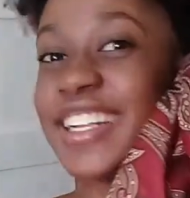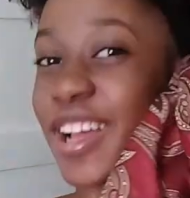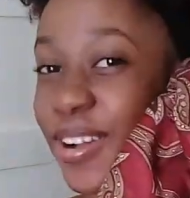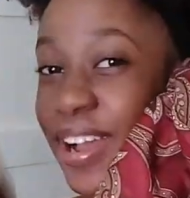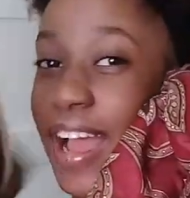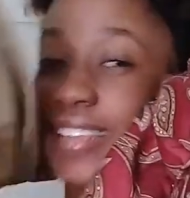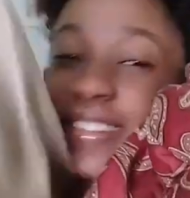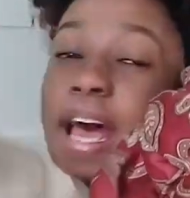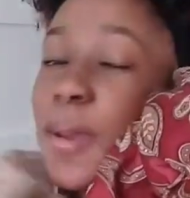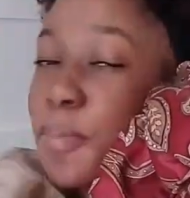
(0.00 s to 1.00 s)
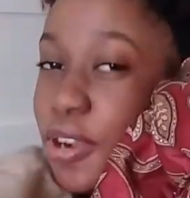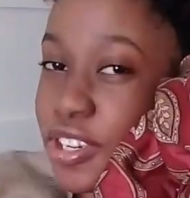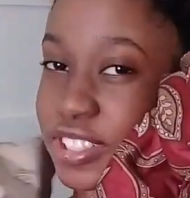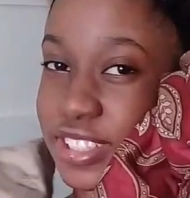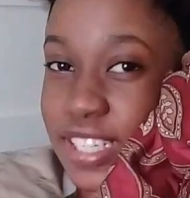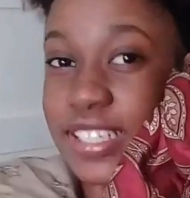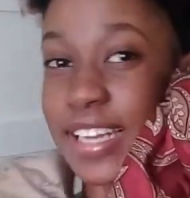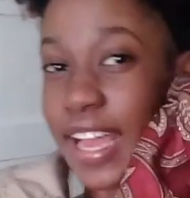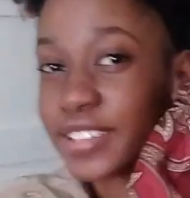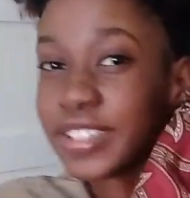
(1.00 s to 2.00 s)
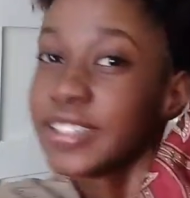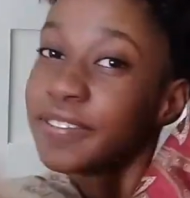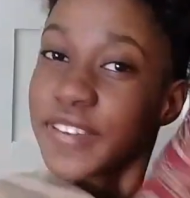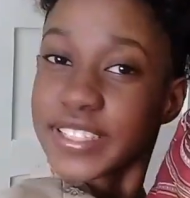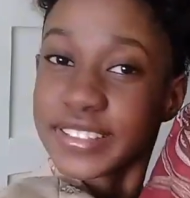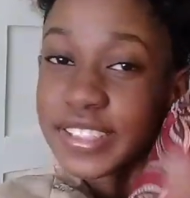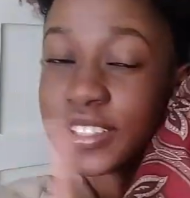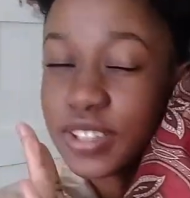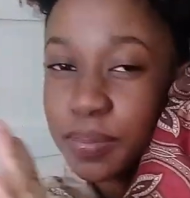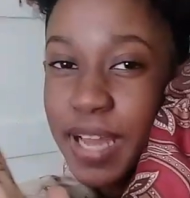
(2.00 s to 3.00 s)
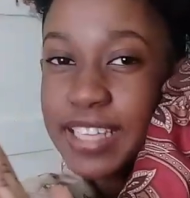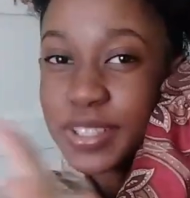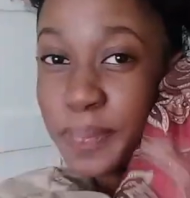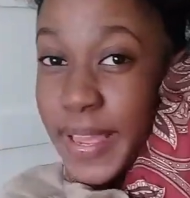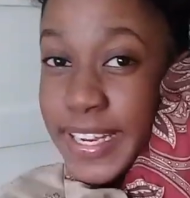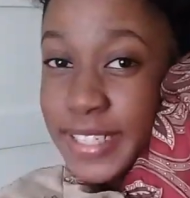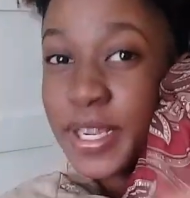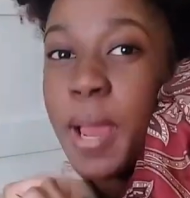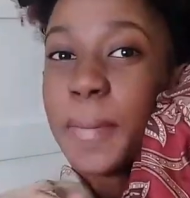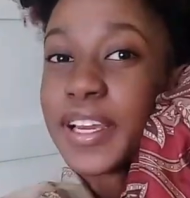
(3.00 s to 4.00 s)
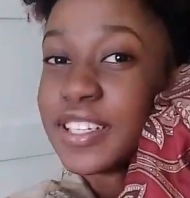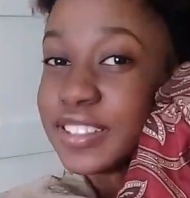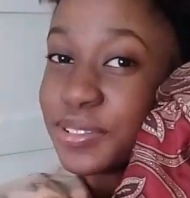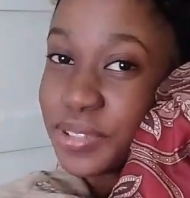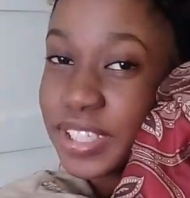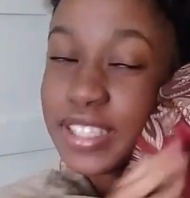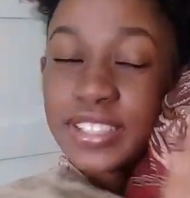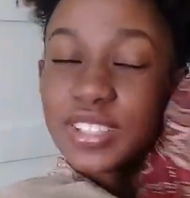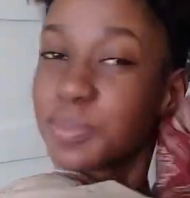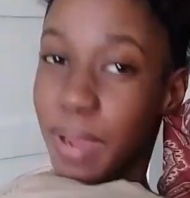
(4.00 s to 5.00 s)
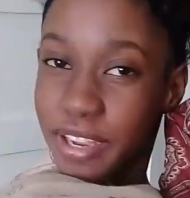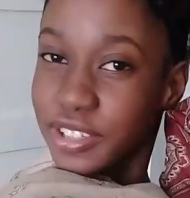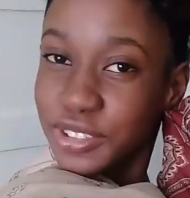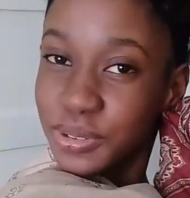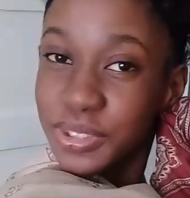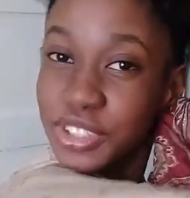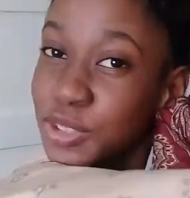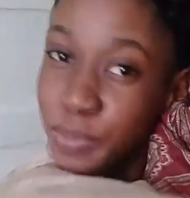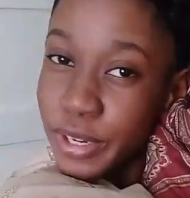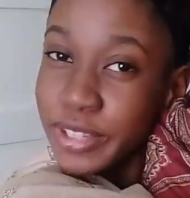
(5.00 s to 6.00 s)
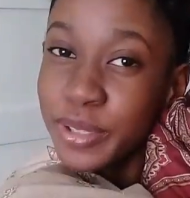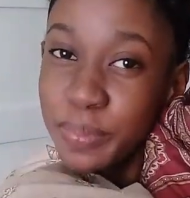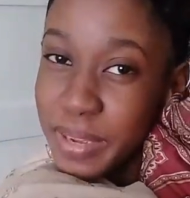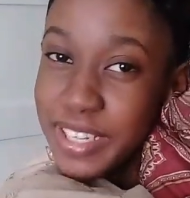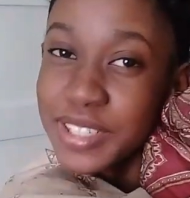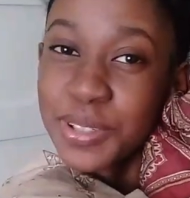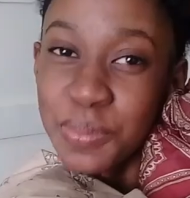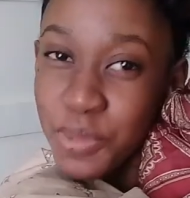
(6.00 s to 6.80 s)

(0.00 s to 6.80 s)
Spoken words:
Now guys, I personally like to invest in some nice bedding because it really inspires you to spread the bed in the